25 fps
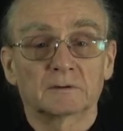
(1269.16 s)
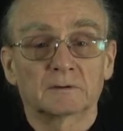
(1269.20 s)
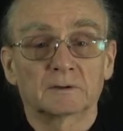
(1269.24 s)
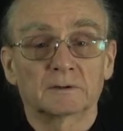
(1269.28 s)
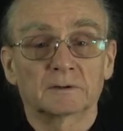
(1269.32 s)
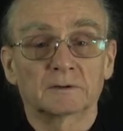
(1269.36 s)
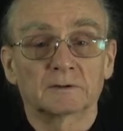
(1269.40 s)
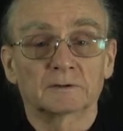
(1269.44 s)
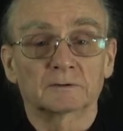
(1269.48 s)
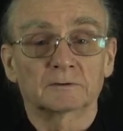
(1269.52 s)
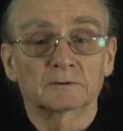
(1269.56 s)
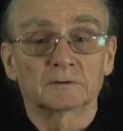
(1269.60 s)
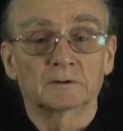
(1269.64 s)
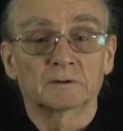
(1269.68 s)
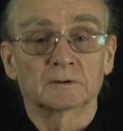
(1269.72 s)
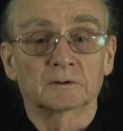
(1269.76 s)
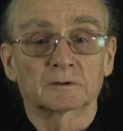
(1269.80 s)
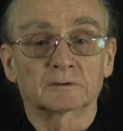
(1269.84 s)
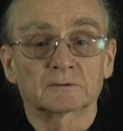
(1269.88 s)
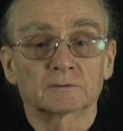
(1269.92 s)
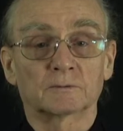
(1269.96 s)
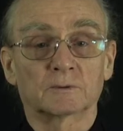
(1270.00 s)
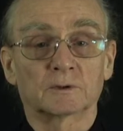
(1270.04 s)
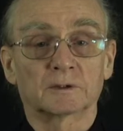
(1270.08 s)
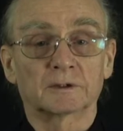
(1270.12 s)

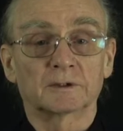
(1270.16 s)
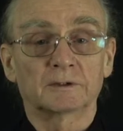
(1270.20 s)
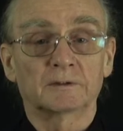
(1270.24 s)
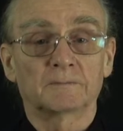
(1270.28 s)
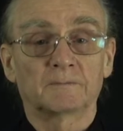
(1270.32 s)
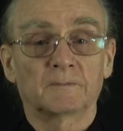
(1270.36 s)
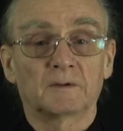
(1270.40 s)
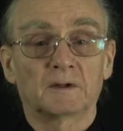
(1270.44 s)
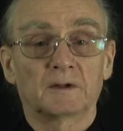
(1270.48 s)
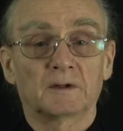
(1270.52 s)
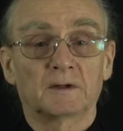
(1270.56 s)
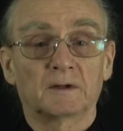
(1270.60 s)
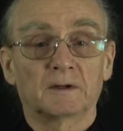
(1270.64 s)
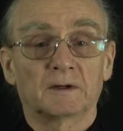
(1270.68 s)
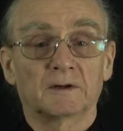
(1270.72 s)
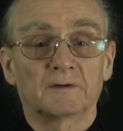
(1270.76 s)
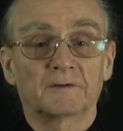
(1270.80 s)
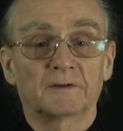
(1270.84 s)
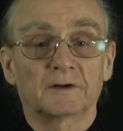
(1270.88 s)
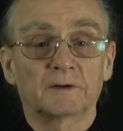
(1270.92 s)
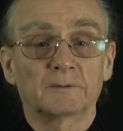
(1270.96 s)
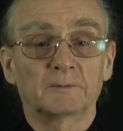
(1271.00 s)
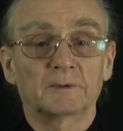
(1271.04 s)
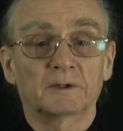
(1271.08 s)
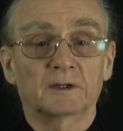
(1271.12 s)
HXY.
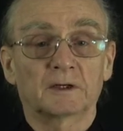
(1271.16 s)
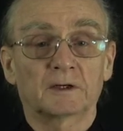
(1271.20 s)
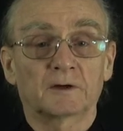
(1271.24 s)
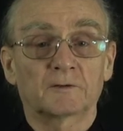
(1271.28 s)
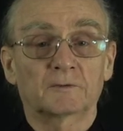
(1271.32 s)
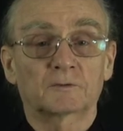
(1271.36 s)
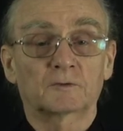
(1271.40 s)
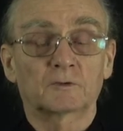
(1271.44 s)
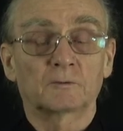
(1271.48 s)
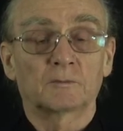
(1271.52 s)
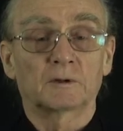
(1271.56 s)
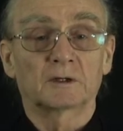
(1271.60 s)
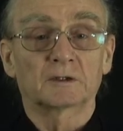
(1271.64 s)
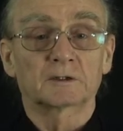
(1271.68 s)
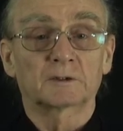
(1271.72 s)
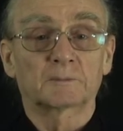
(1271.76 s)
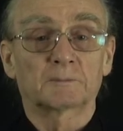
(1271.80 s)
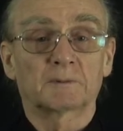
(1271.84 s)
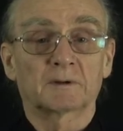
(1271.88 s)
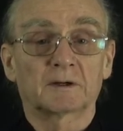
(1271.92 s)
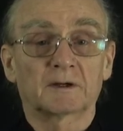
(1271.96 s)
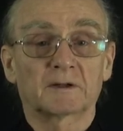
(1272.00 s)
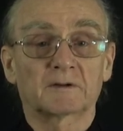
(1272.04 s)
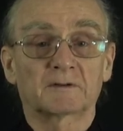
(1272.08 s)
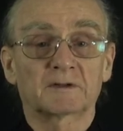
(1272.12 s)
And then we have to
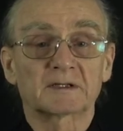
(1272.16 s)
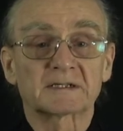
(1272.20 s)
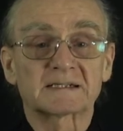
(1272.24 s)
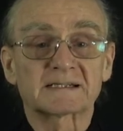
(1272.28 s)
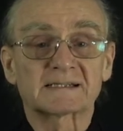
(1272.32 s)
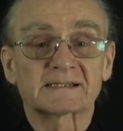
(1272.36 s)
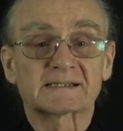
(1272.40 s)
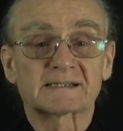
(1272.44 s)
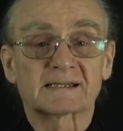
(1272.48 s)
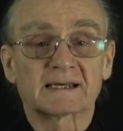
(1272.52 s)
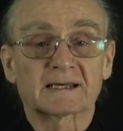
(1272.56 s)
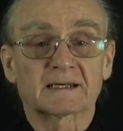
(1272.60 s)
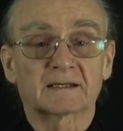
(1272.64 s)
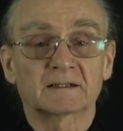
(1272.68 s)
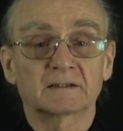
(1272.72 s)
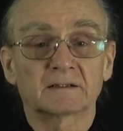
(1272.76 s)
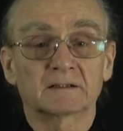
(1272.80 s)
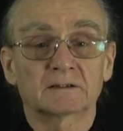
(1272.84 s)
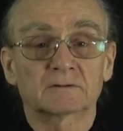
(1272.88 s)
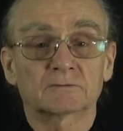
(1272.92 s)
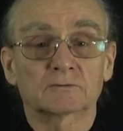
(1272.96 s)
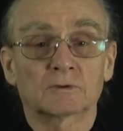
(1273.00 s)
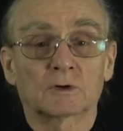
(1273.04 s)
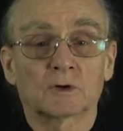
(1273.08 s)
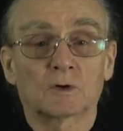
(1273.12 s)
multiply the
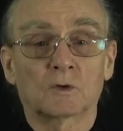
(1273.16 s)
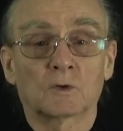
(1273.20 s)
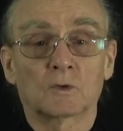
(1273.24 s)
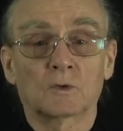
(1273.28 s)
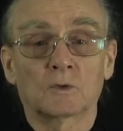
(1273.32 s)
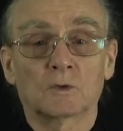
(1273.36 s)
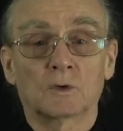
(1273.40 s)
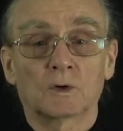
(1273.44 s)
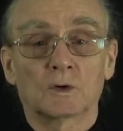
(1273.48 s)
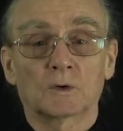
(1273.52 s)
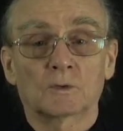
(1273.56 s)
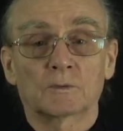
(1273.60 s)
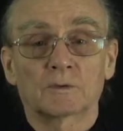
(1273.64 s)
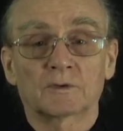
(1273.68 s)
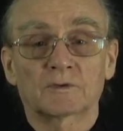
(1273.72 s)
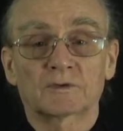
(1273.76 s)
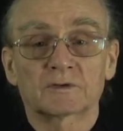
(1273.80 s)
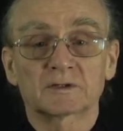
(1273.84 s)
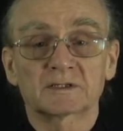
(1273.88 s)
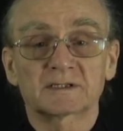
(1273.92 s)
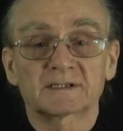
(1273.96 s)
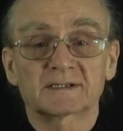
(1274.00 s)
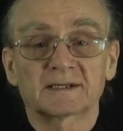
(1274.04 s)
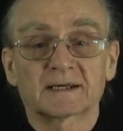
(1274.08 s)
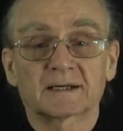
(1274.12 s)
second row with
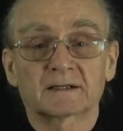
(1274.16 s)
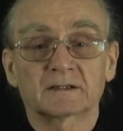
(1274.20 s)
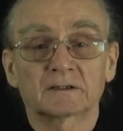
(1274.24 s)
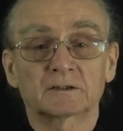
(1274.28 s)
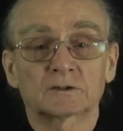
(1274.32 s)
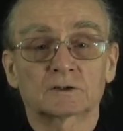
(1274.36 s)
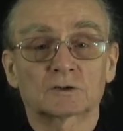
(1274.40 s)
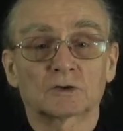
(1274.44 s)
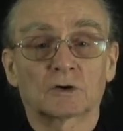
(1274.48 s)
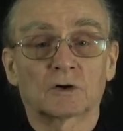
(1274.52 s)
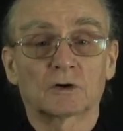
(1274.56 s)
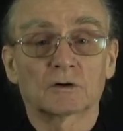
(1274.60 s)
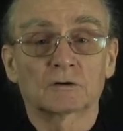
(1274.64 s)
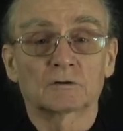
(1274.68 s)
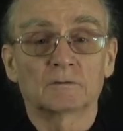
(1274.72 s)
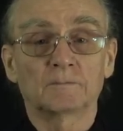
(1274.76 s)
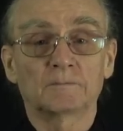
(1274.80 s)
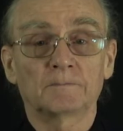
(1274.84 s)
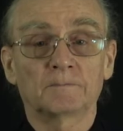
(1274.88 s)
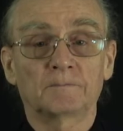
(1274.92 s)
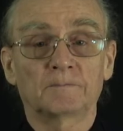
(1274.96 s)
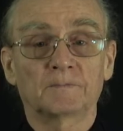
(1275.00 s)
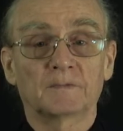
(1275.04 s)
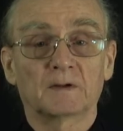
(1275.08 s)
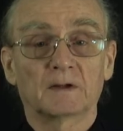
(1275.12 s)
the second
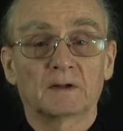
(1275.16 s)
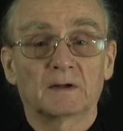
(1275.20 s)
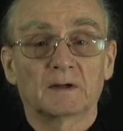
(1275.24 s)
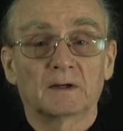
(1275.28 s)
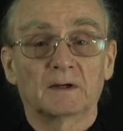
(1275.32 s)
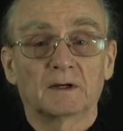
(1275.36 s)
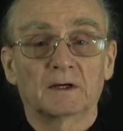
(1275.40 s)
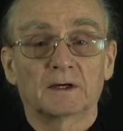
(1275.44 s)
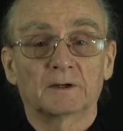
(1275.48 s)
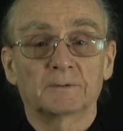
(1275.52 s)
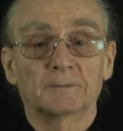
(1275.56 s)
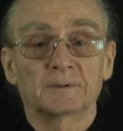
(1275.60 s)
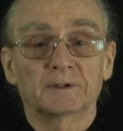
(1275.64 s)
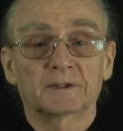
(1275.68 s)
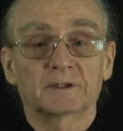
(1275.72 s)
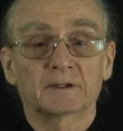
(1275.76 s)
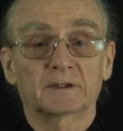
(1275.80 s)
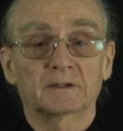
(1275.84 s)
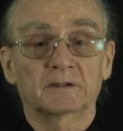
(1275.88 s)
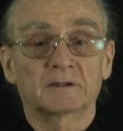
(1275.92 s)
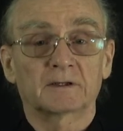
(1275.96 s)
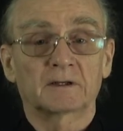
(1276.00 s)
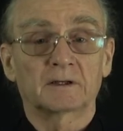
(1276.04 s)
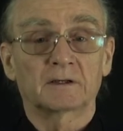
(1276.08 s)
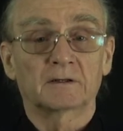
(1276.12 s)
column, and we
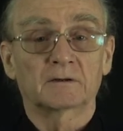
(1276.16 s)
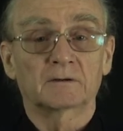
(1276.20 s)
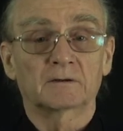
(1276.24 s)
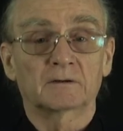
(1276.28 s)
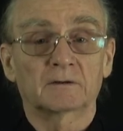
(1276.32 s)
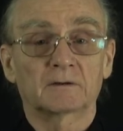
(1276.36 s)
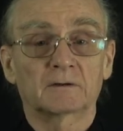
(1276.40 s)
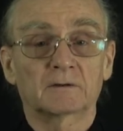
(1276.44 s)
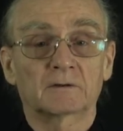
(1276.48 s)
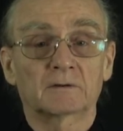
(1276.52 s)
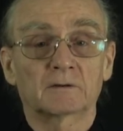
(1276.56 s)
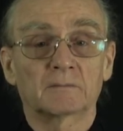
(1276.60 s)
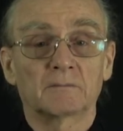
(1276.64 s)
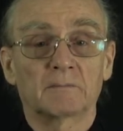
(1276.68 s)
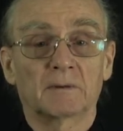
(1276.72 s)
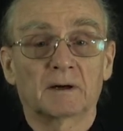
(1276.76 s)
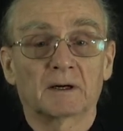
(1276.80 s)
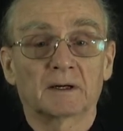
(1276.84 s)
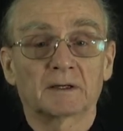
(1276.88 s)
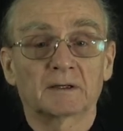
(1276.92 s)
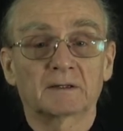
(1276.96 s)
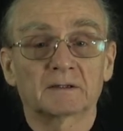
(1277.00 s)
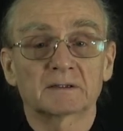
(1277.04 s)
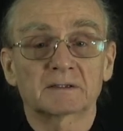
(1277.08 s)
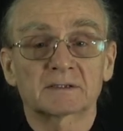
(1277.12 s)
get here the
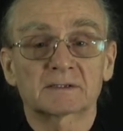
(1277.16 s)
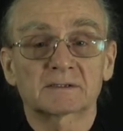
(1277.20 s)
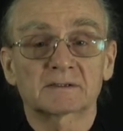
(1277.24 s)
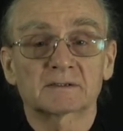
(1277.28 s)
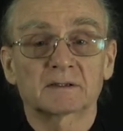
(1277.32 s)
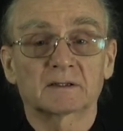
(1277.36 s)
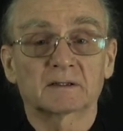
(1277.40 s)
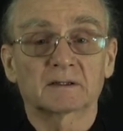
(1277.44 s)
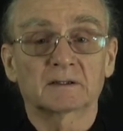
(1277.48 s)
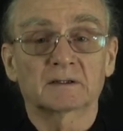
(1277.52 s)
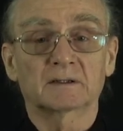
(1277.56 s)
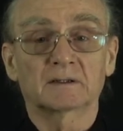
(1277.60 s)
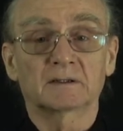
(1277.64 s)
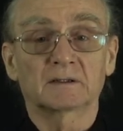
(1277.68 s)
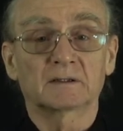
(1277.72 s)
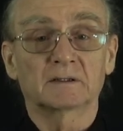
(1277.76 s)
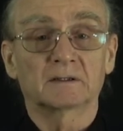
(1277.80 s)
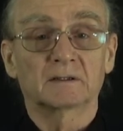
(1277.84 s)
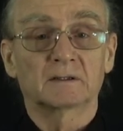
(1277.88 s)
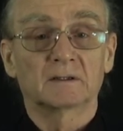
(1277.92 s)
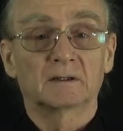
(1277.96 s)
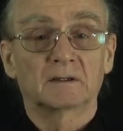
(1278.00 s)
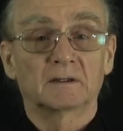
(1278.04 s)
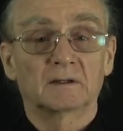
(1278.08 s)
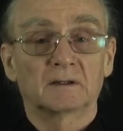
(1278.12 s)
minus
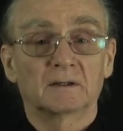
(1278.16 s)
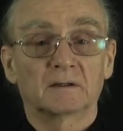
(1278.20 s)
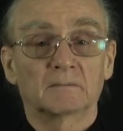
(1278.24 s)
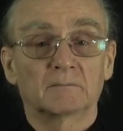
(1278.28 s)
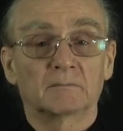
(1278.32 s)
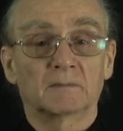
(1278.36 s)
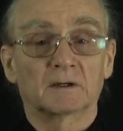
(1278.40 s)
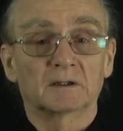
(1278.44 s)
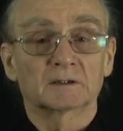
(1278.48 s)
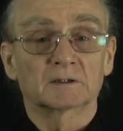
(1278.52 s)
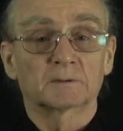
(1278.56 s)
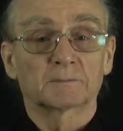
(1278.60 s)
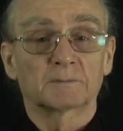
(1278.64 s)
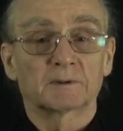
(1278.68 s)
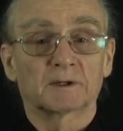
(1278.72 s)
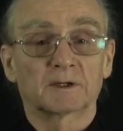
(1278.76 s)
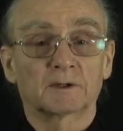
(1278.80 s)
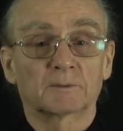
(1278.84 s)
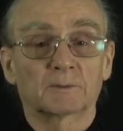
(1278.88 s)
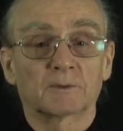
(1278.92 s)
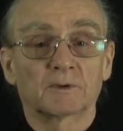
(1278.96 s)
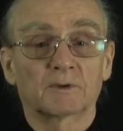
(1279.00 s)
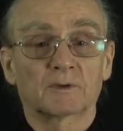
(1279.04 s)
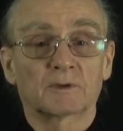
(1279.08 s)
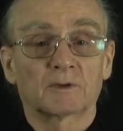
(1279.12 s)
sign
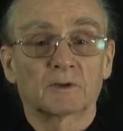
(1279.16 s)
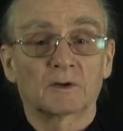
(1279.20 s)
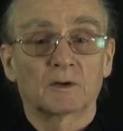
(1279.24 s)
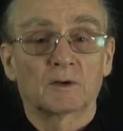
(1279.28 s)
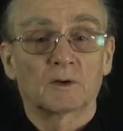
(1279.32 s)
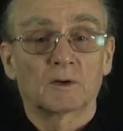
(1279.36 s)
multiplied with